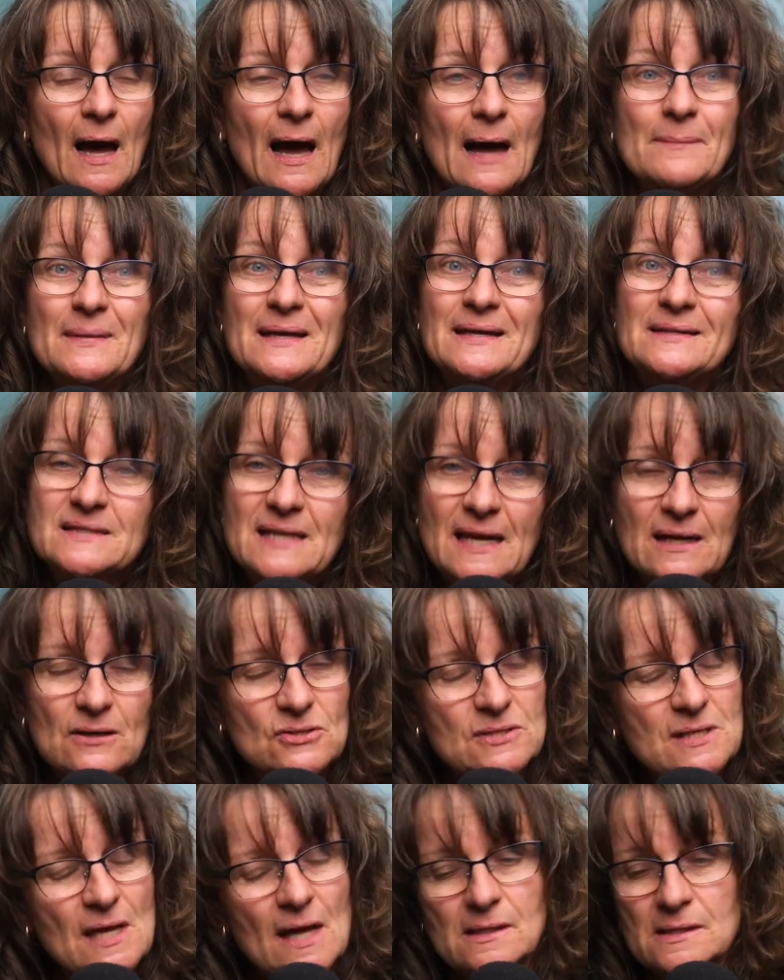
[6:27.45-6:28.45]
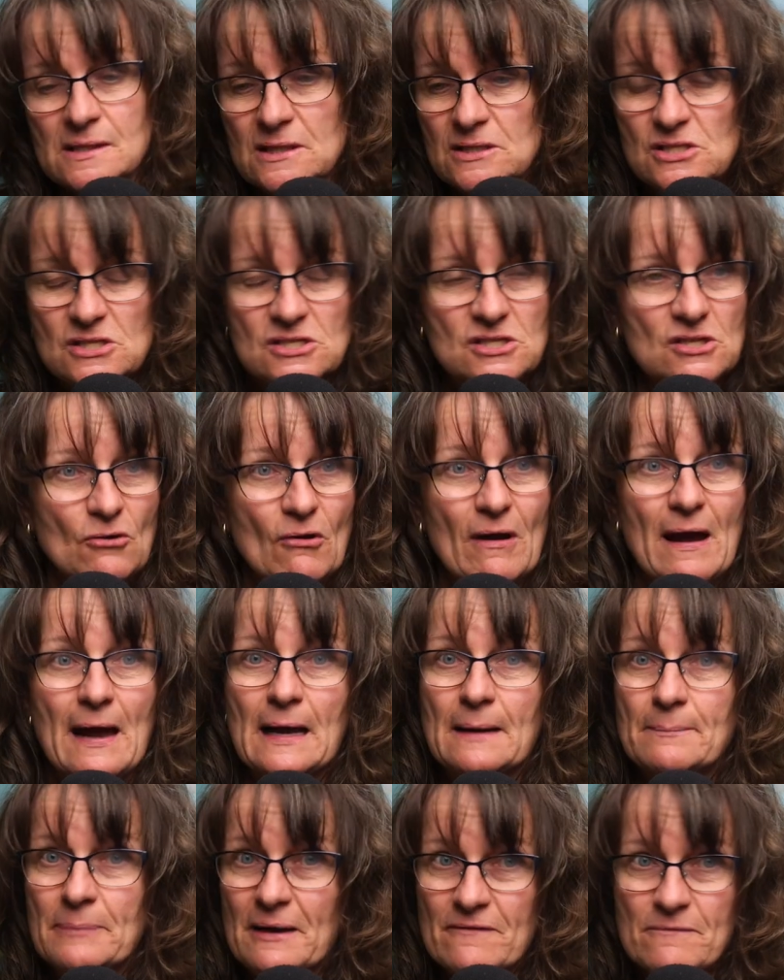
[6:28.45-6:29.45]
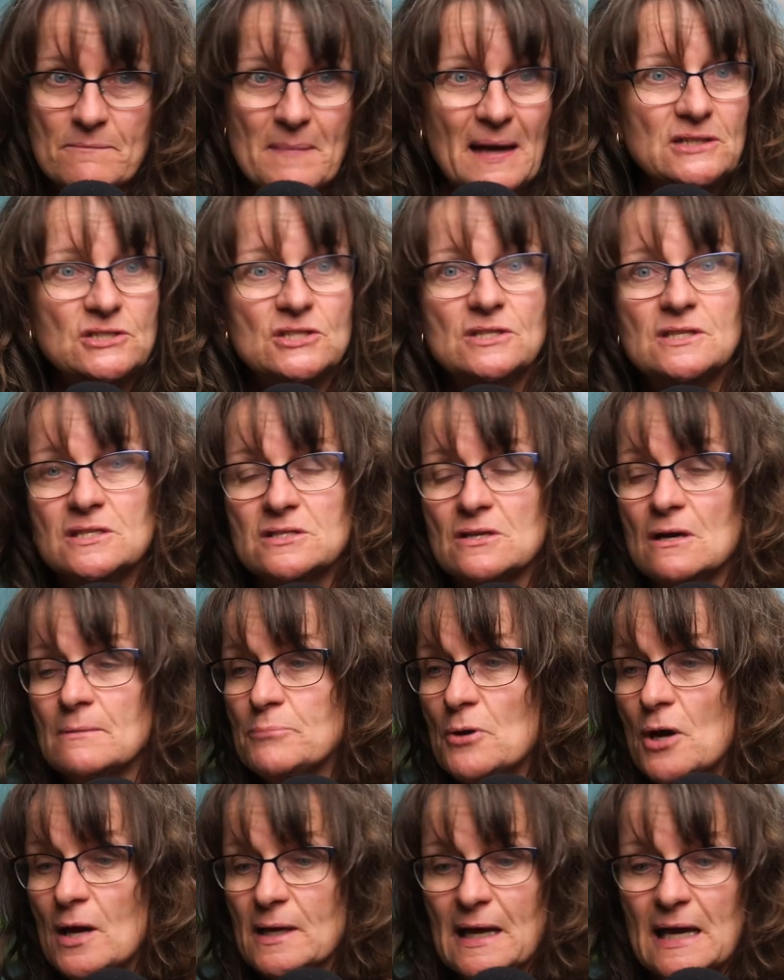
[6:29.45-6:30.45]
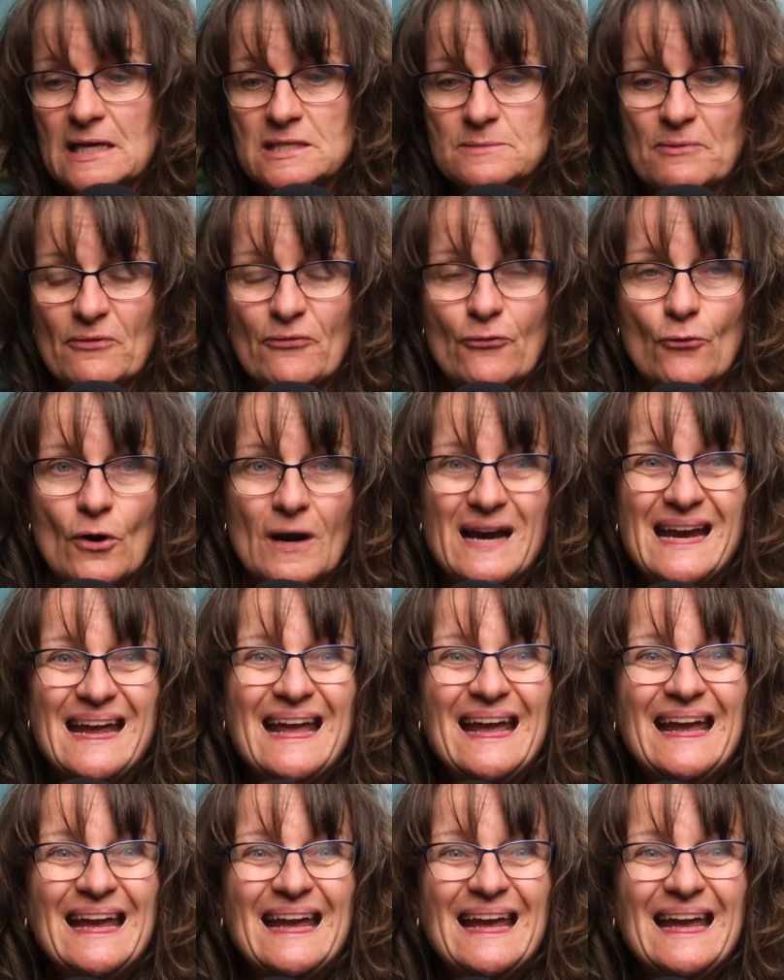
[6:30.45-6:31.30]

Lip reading: I mean, Tater Salad is just a crack up. I've mentioned this on podcasts before.